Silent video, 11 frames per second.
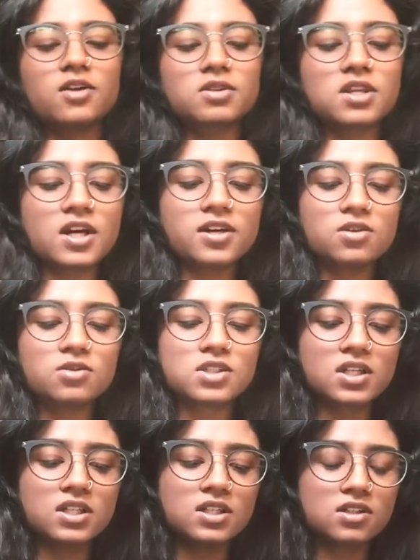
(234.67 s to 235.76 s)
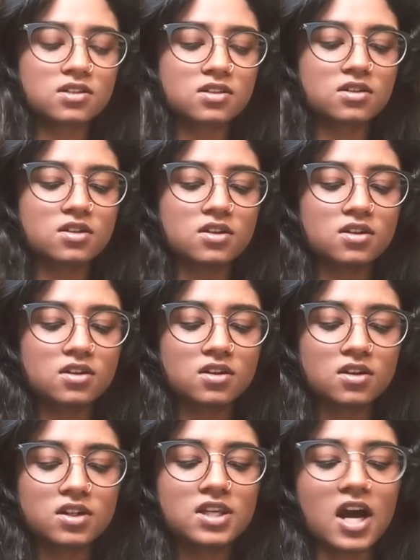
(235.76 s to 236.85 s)
I don't think I used any.
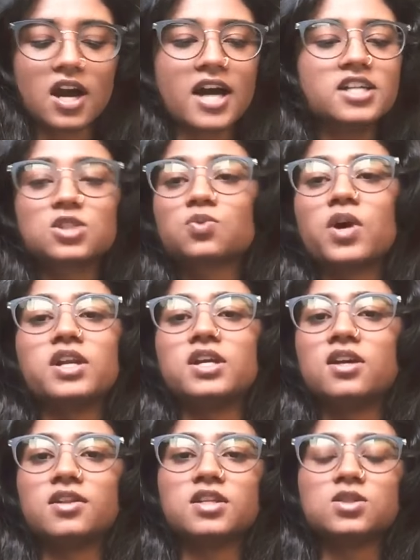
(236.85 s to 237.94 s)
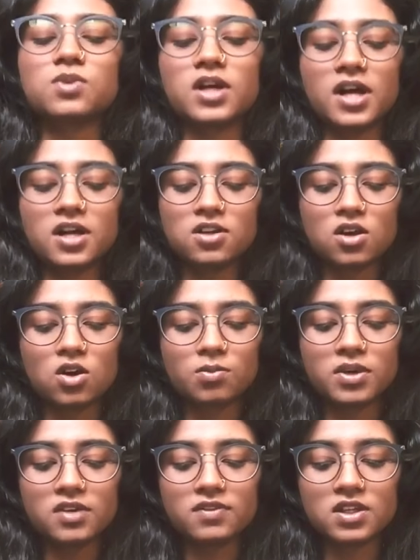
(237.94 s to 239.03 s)
Yeah, I just went in on this one. I had no
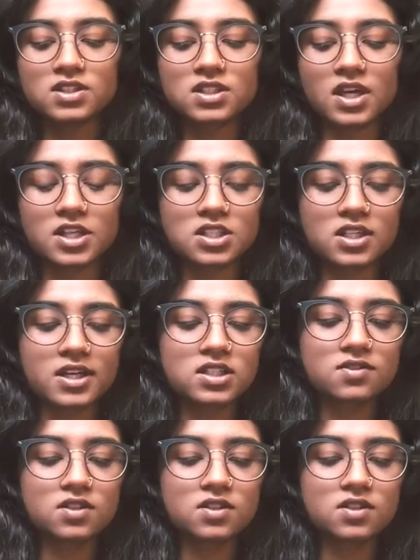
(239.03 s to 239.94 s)
previous sketch lines